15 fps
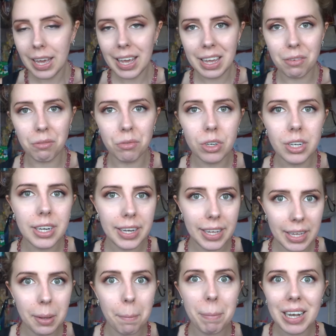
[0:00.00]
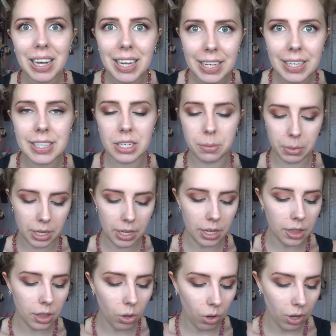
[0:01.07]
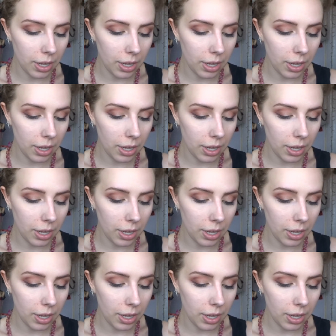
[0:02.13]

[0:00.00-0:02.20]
It really pleased me a lot.